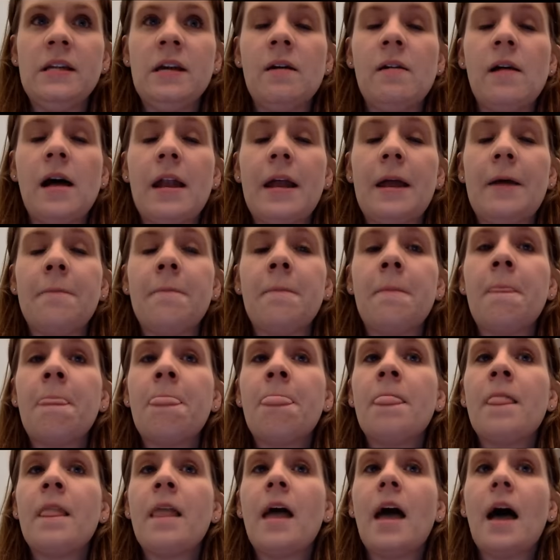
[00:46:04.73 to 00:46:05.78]
it.
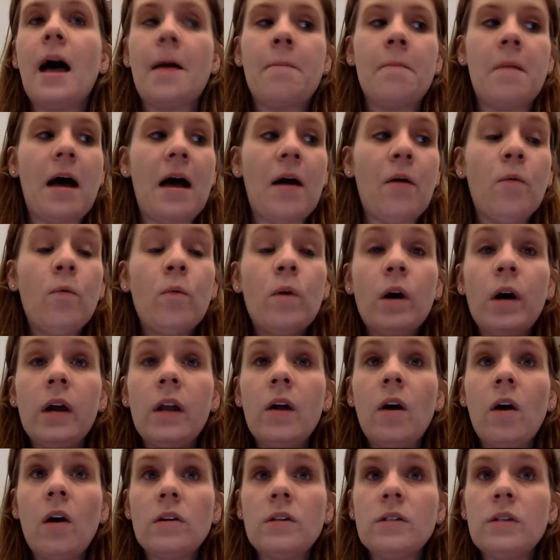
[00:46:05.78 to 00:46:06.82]
Um, I would
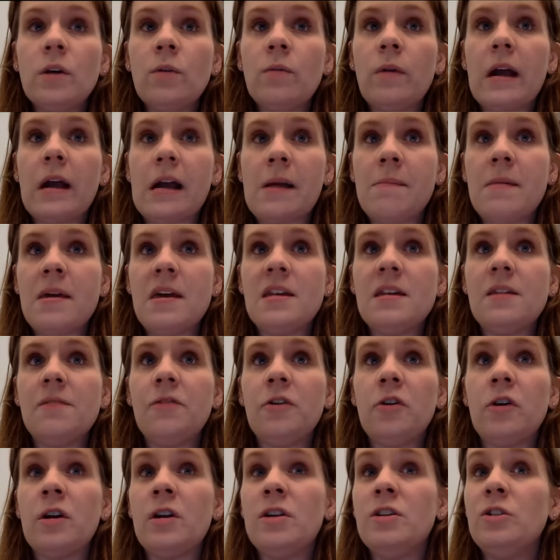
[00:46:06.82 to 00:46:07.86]
also recommend if you're
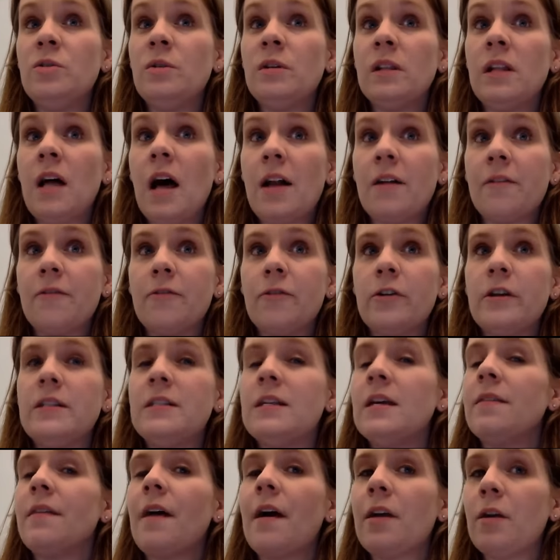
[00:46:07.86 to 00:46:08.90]
going to do a lot of freezing
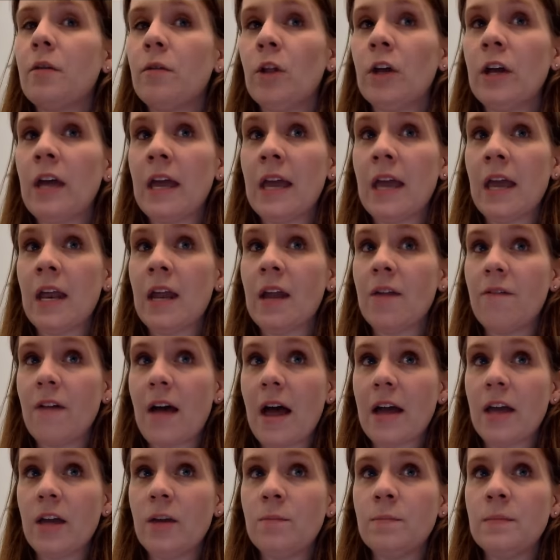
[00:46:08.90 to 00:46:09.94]
that you look at getting a
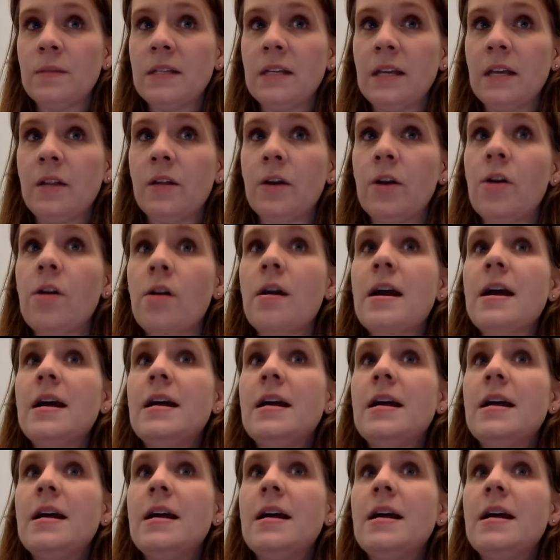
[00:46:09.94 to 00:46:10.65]
vacuum sealer